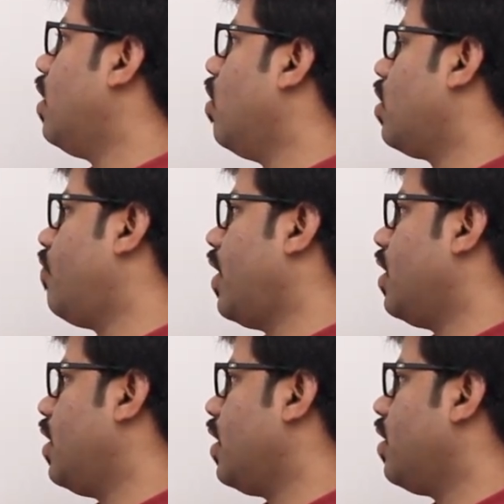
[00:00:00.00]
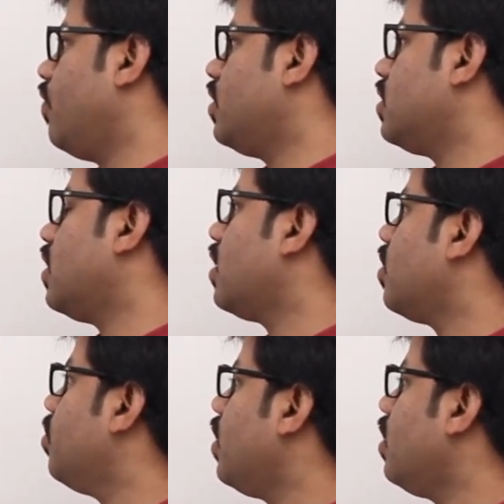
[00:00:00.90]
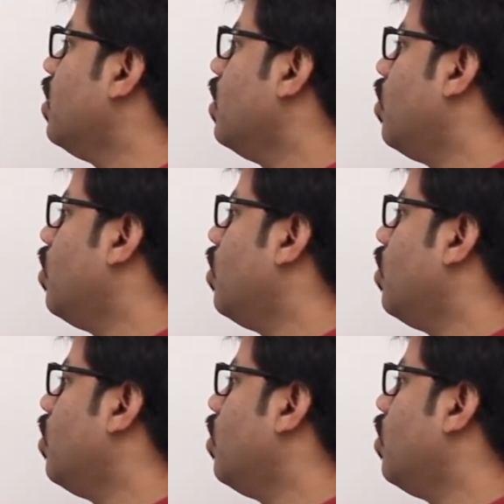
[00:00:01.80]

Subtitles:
got finally, which is nothing but